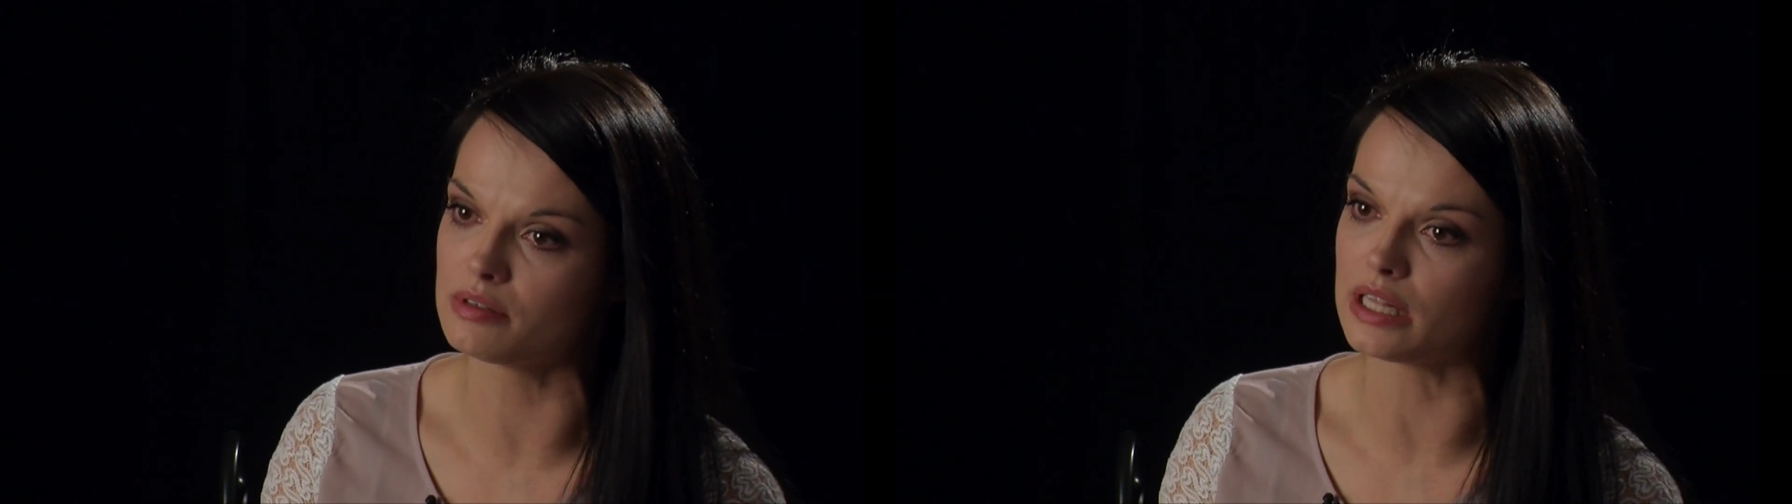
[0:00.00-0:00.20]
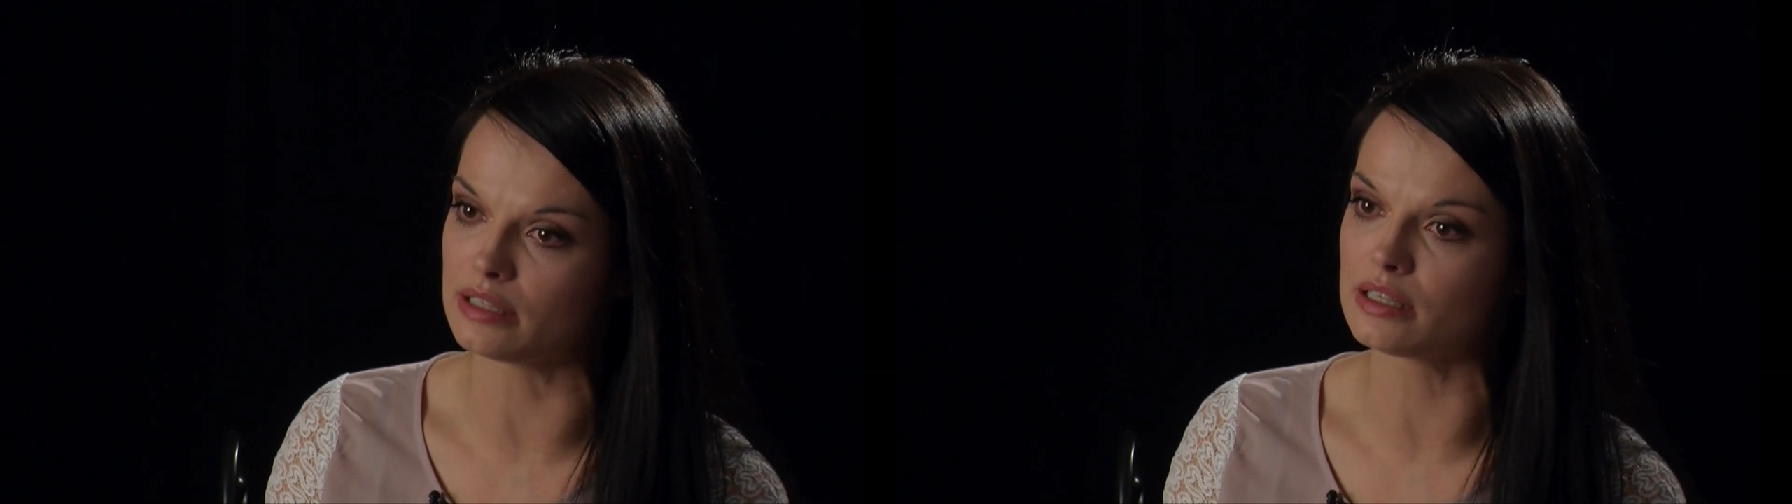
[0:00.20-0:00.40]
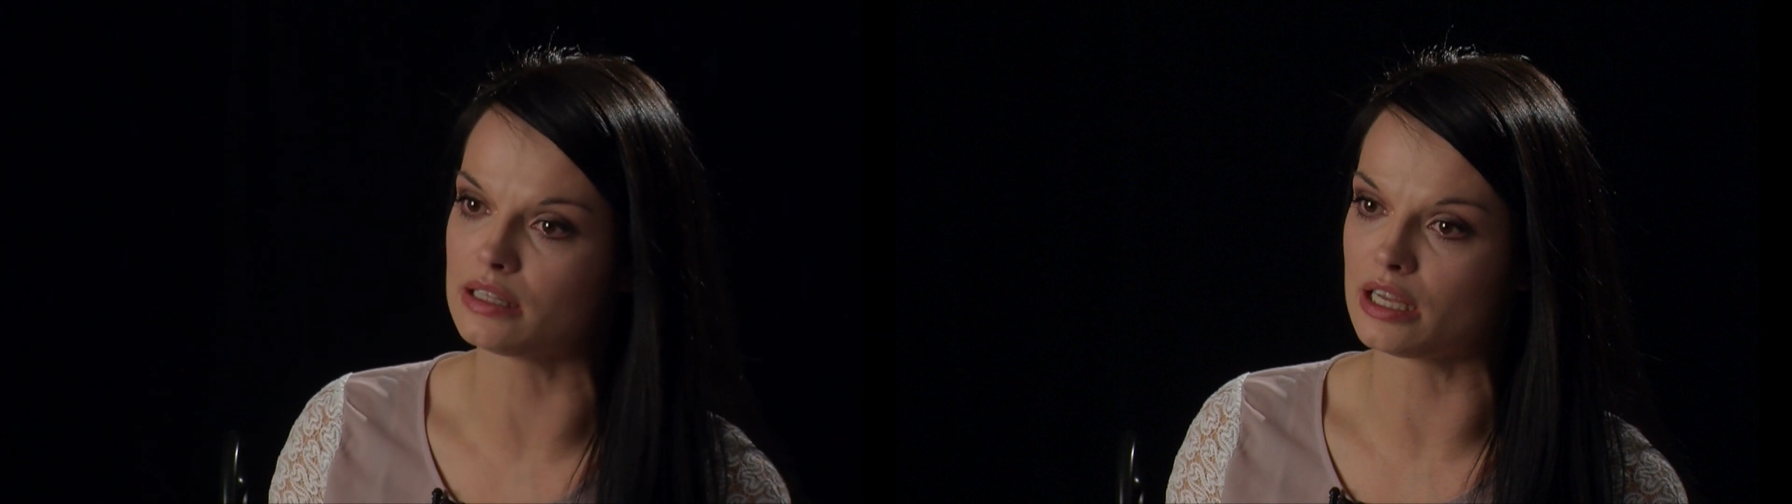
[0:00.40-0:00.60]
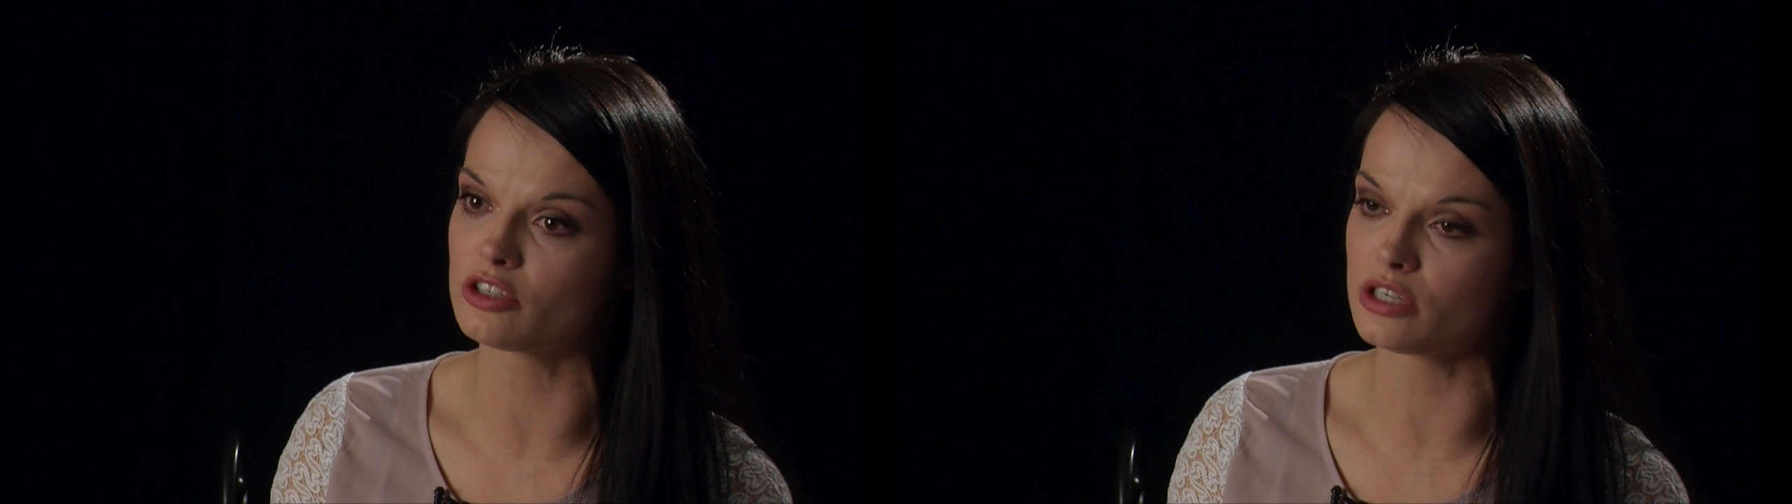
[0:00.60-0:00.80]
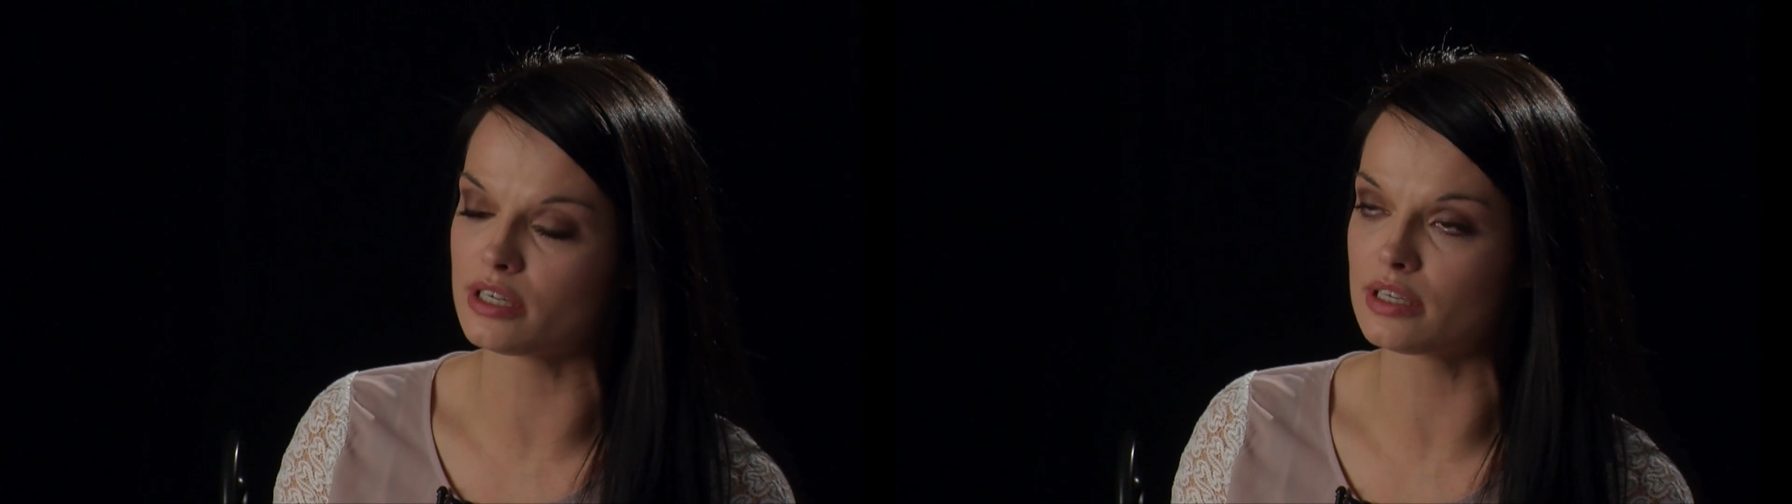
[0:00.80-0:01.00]
without the
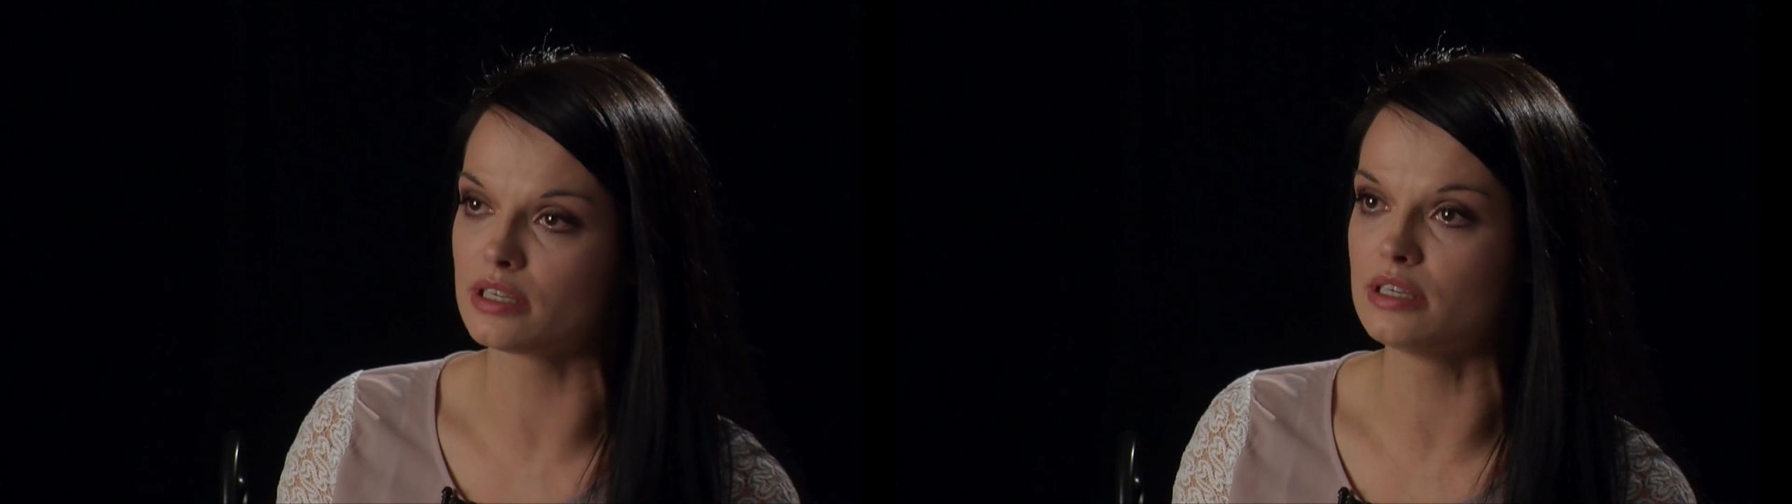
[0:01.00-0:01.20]
electric